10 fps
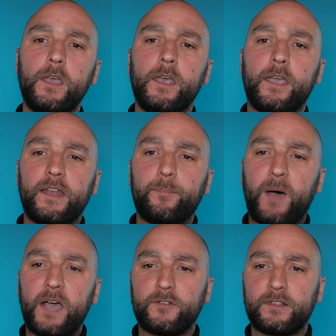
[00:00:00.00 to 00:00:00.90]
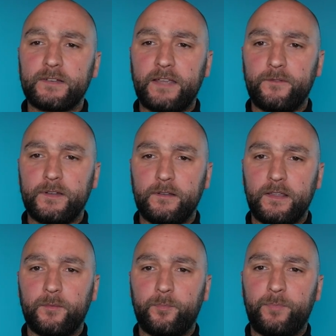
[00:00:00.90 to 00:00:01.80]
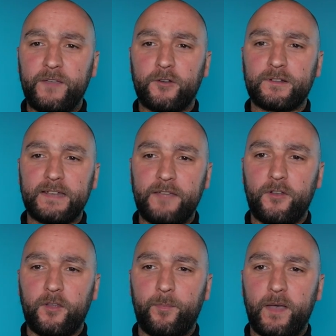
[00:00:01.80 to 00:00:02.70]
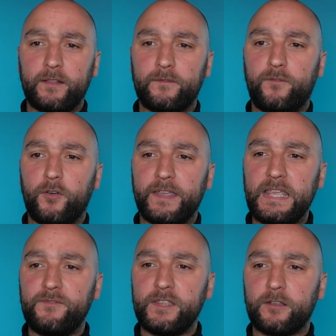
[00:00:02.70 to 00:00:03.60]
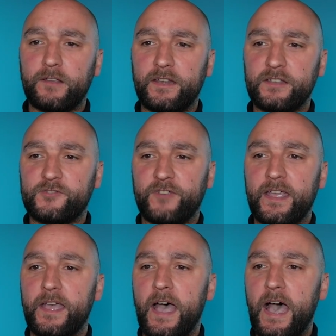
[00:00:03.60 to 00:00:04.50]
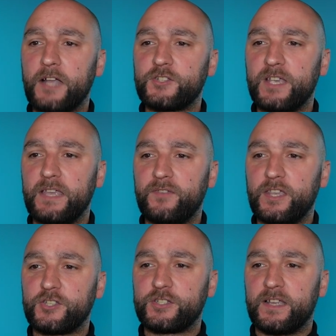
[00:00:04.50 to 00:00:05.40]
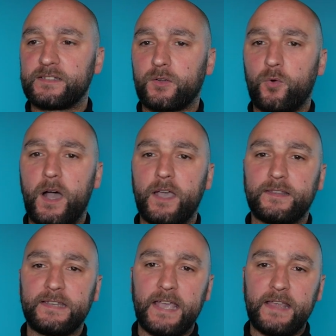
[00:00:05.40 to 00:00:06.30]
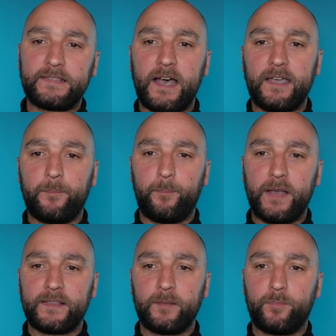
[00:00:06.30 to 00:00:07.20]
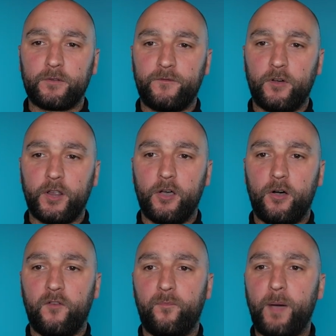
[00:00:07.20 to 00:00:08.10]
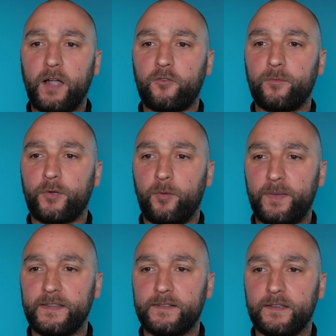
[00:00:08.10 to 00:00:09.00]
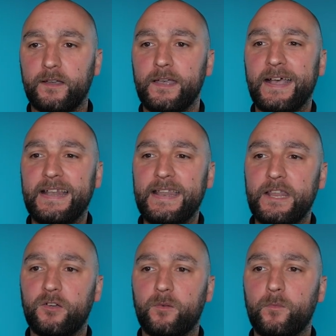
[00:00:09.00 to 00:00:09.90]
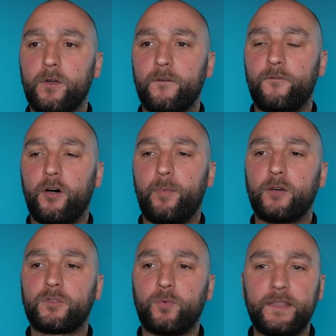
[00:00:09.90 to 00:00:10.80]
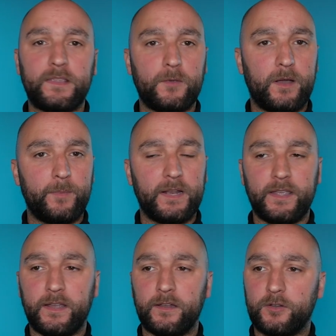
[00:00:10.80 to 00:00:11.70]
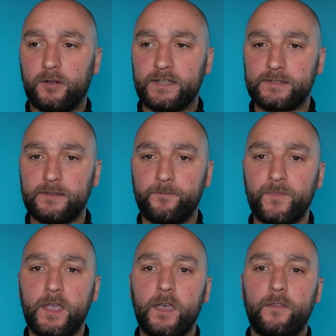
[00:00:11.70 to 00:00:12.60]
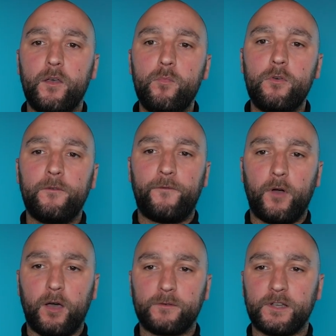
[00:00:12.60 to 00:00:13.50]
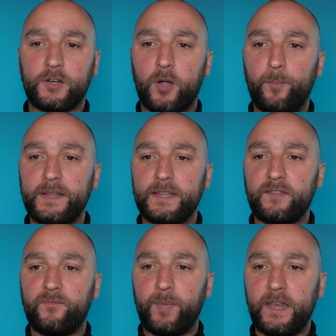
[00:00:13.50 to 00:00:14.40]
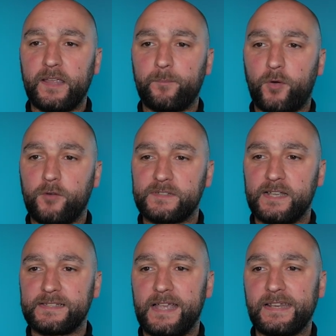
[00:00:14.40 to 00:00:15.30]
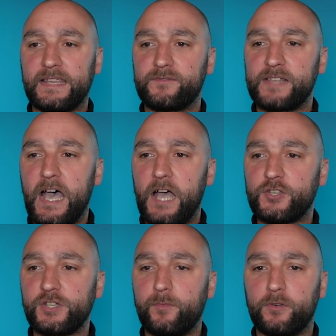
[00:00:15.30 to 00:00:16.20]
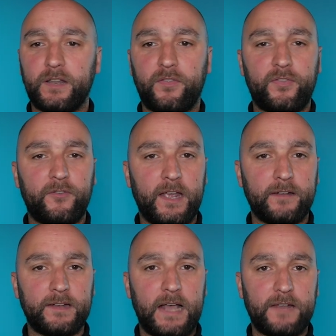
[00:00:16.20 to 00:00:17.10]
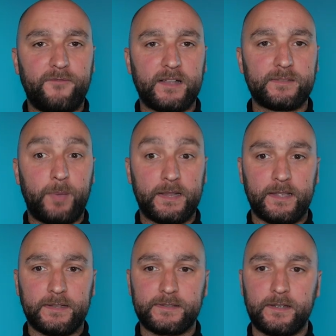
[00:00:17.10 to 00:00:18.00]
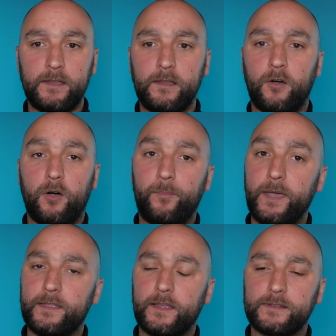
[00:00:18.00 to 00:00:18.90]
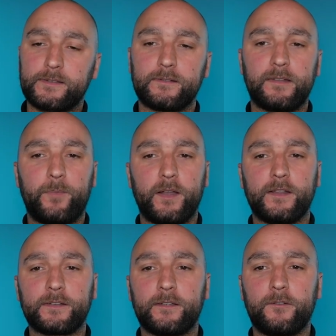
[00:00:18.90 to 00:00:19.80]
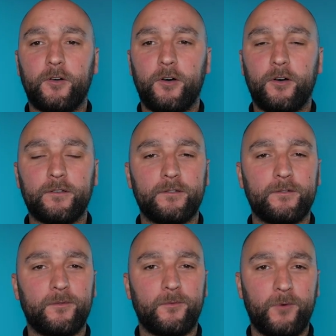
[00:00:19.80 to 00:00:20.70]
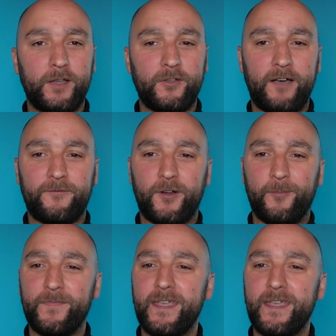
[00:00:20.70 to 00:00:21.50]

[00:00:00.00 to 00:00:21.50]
In a pivotal development for the eVTOL industry, Archer Aviation has acquired the entire patent portfolio of bankrupt competitor Lilium for about $21 million. The move follows a competitive bidding process and gives Archer more than 300 advanced patents, or patents, depending on where you are from.